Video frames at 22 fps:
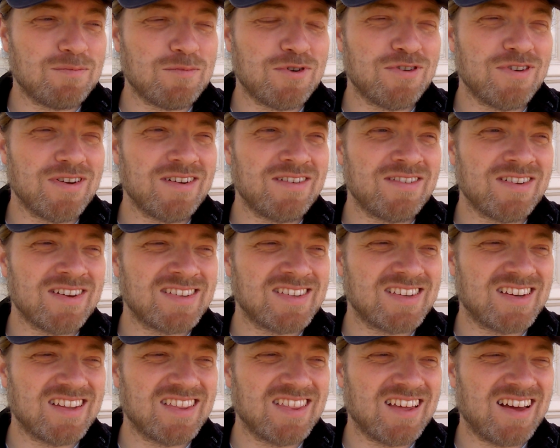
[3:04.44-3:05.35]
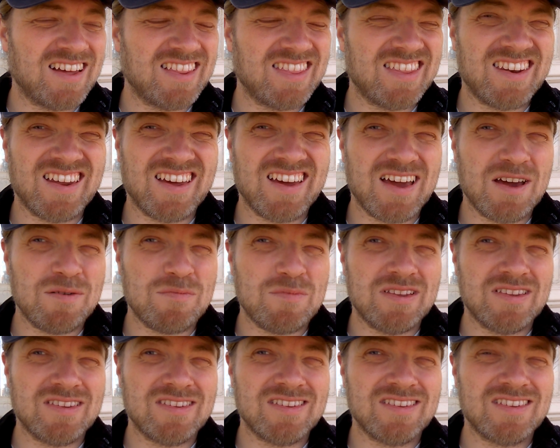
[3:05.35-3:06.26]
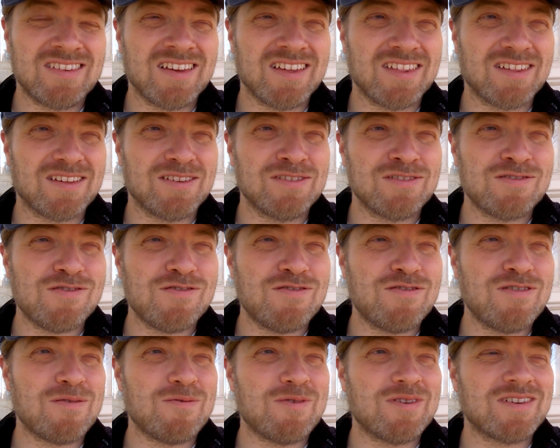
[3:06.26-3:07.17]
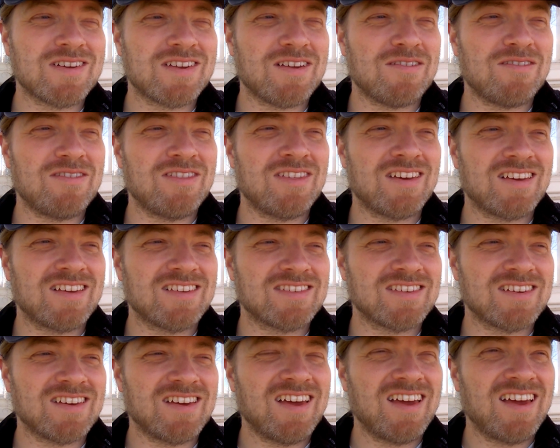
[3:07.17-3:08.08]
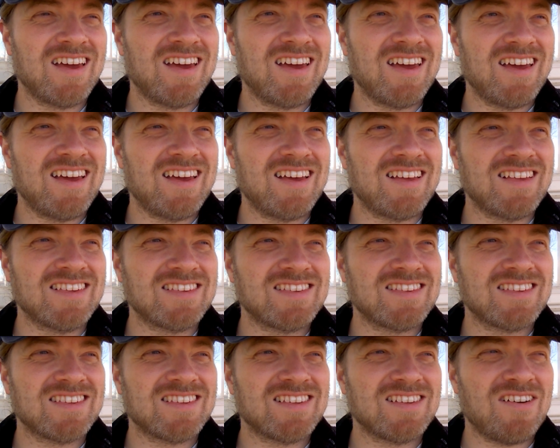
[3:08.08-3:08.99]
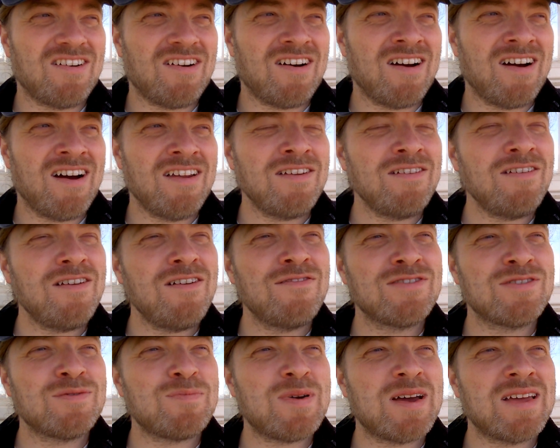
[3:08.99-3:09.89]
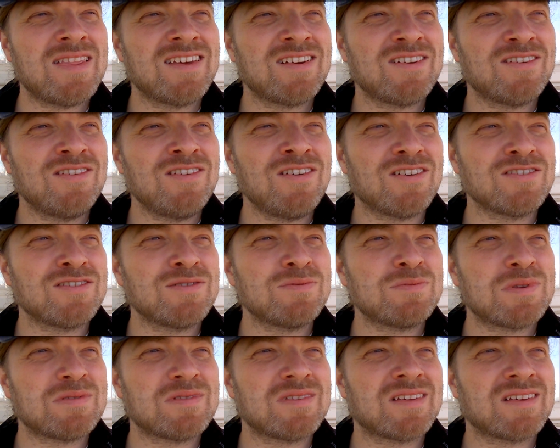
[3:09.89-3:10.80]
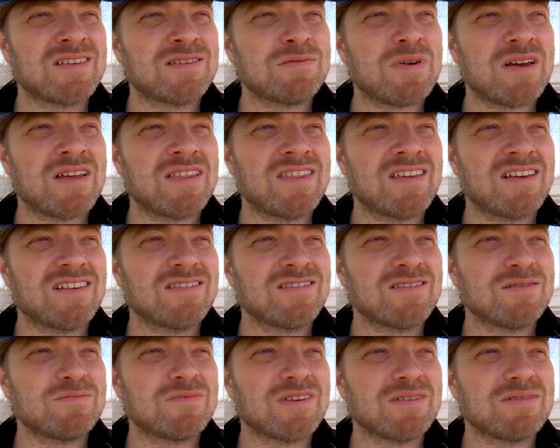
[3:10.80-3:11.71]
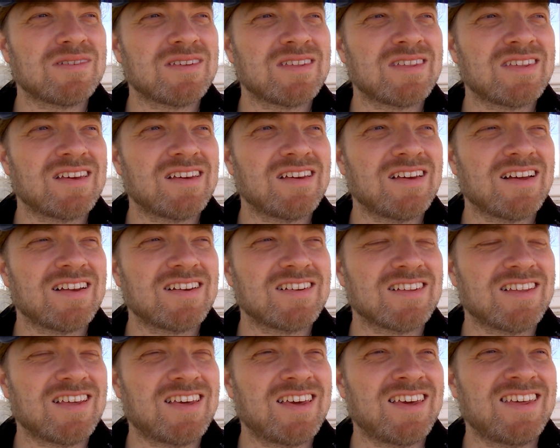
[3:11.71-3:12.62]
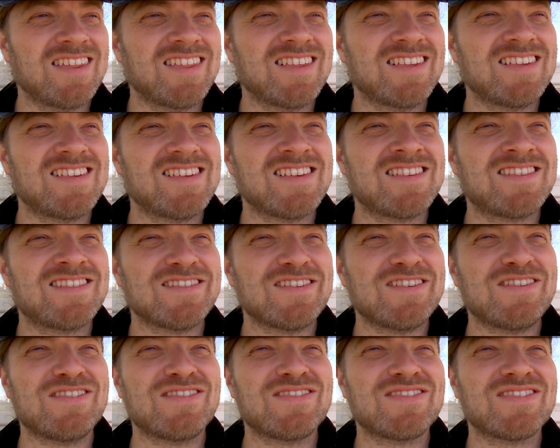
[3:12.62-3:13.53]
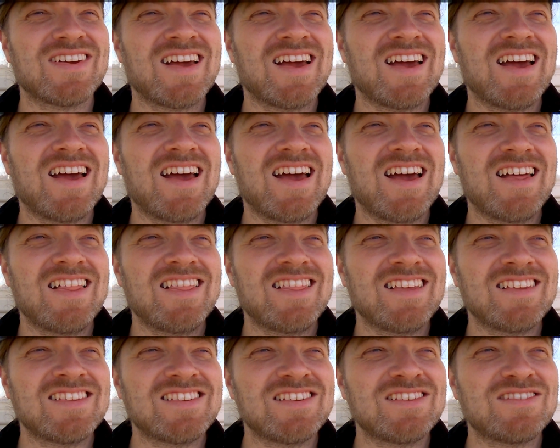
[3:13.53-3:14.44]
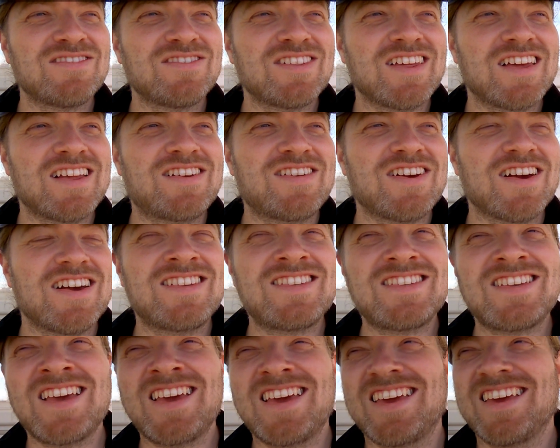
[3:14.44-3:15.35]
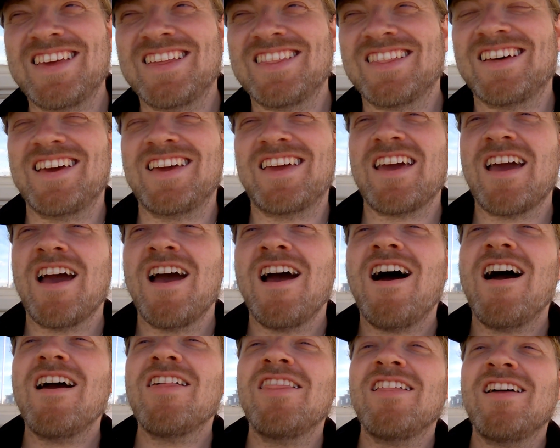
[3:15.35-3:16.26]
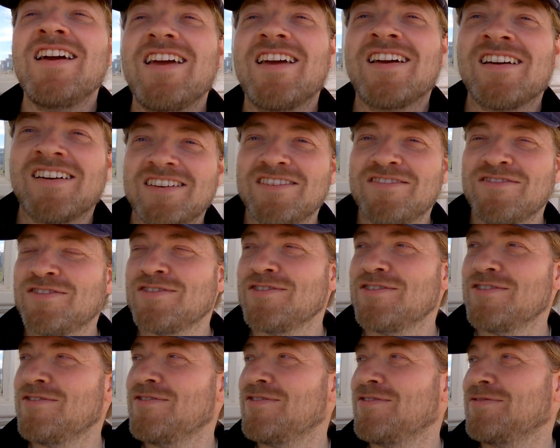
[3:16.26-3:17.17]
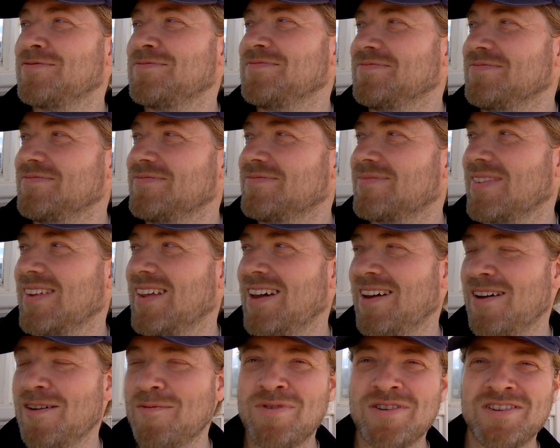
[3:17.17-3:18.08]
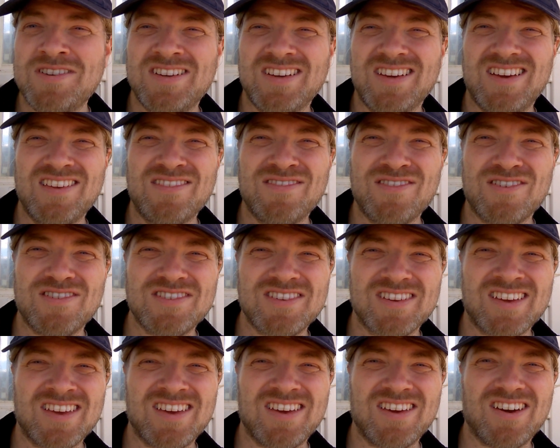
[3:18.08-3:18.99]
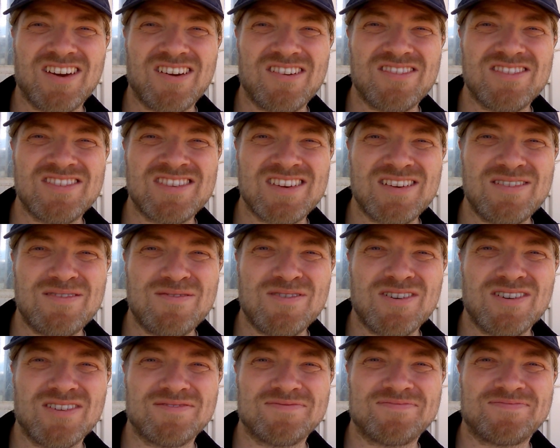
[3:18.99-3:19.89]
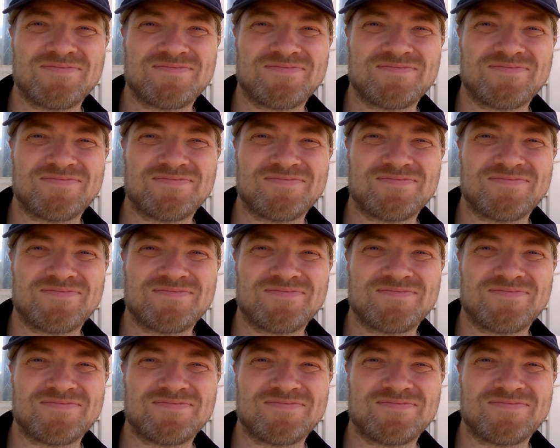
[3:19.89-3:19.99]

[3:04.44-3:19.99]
more interested in that than I am in telling a story, which I don't think is I don't know if it's a bad thing or not. Sometimes I think it's a bad thing, and sometimes I think actually this is really interesting. Like, I like kind of sort of pushing it as far as I can go and seeing what